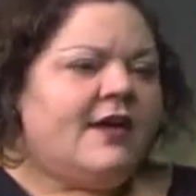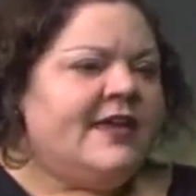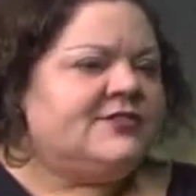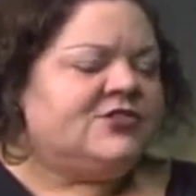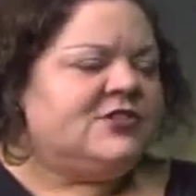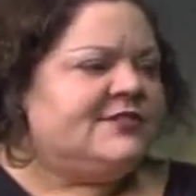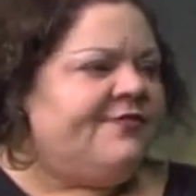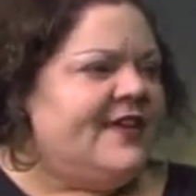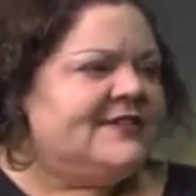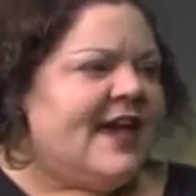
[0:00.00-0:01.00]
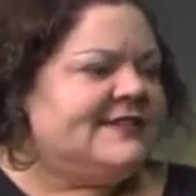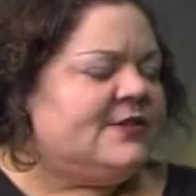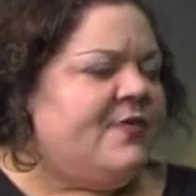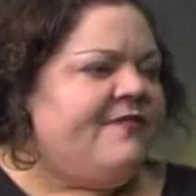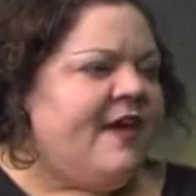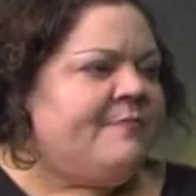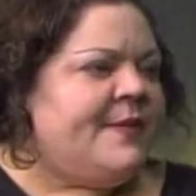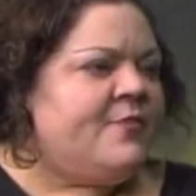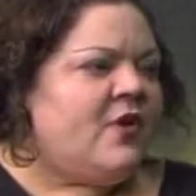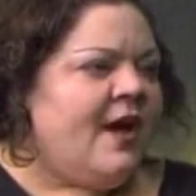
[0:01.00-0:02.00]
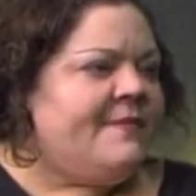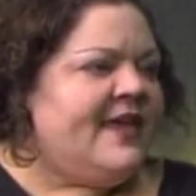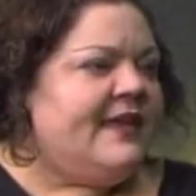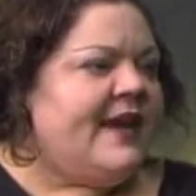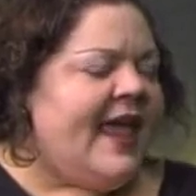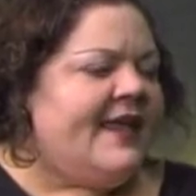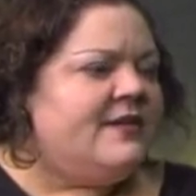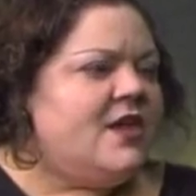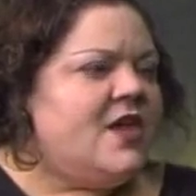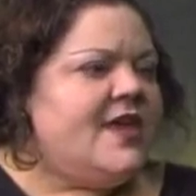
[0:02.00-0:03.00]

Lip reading: It's just fantastic. We've had people come in and